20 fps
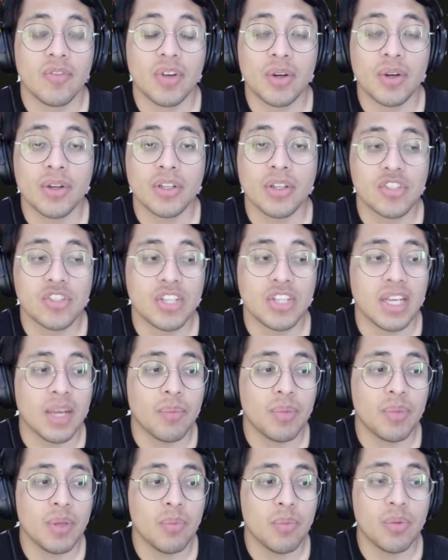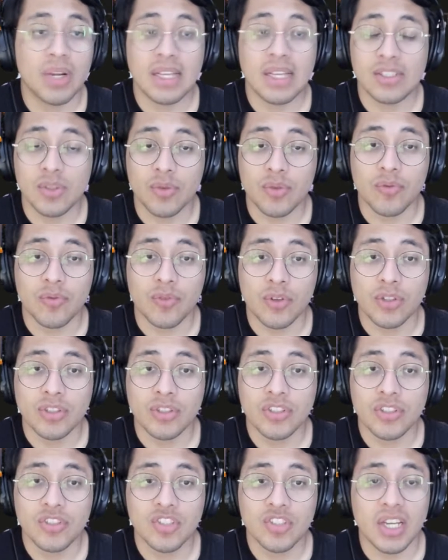champion. But as your
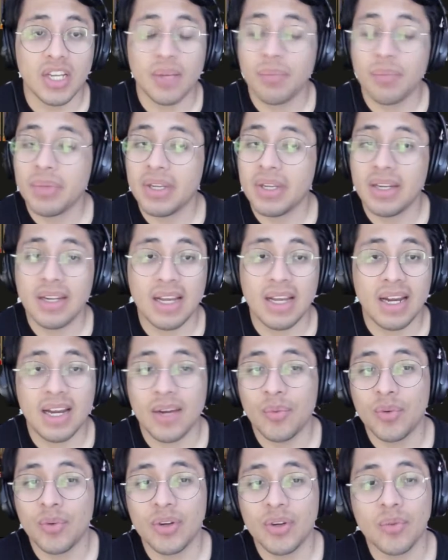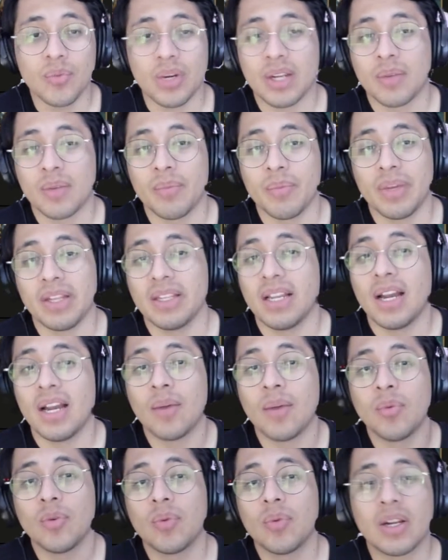first champion, I wouldn't recommend. I
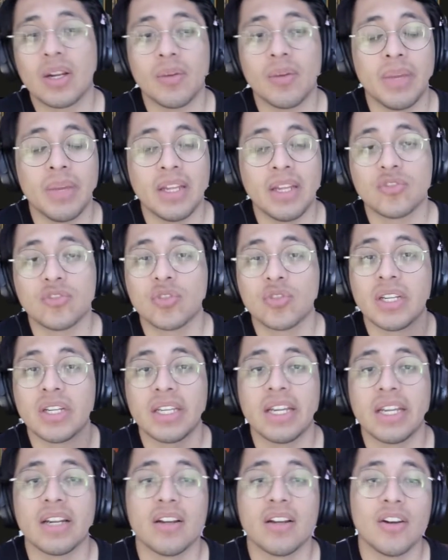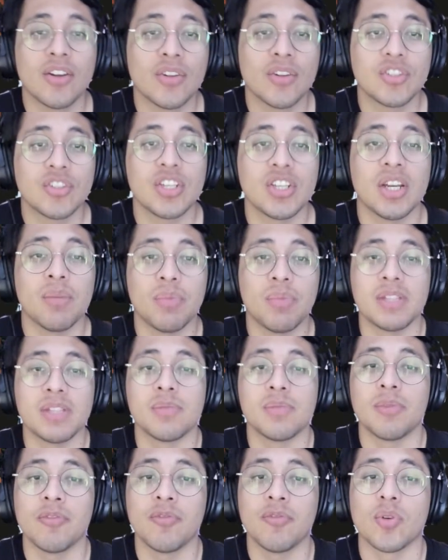would recommend trying to get other champions
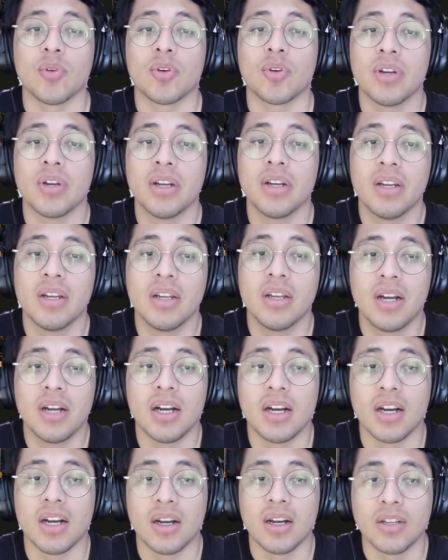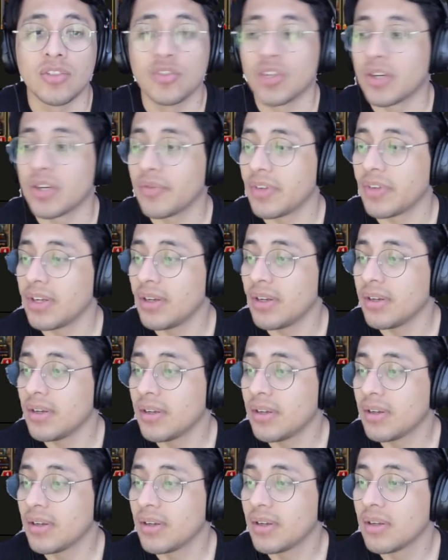before Jarvan.
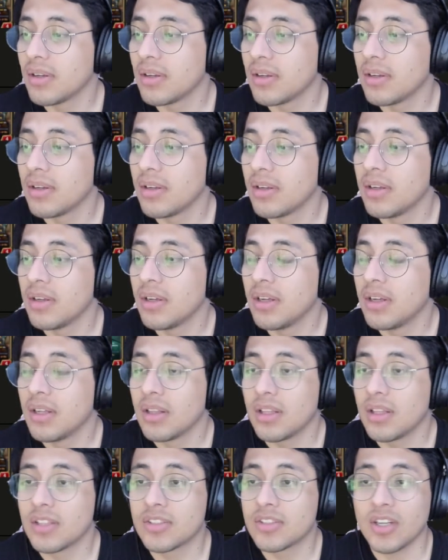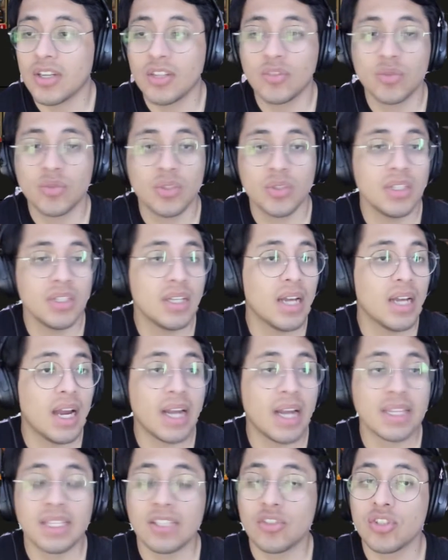Lissandra, I
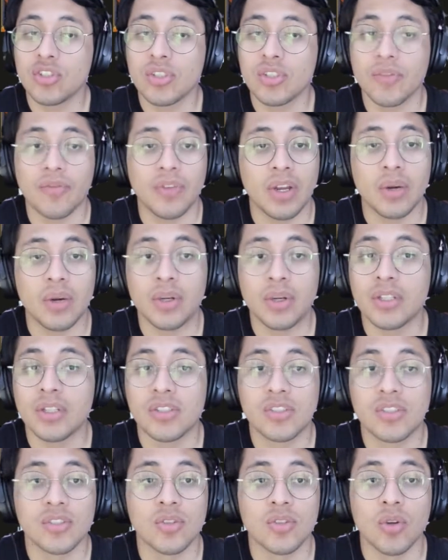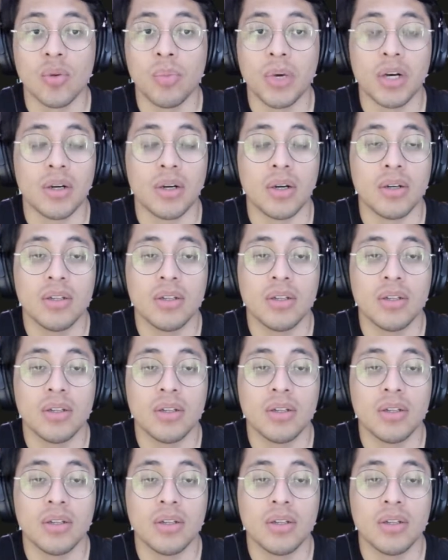think she's a very good snowball